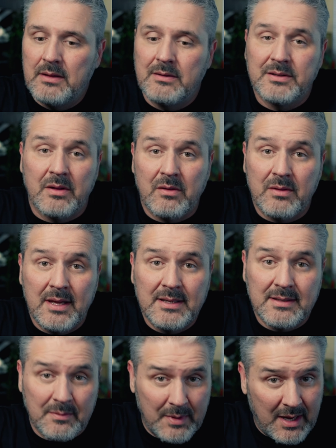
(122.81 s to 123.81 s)
there's other
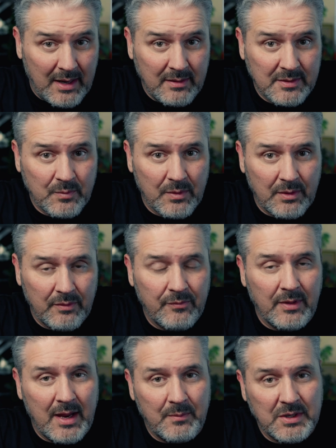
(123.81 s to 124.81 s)
things to buy in this world
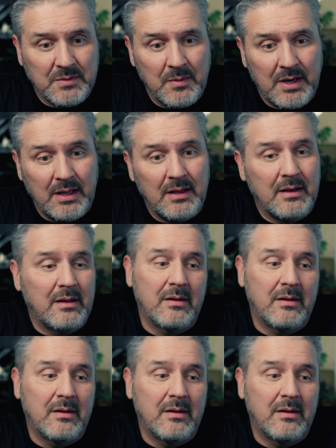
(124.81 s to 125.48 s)
for that much money, and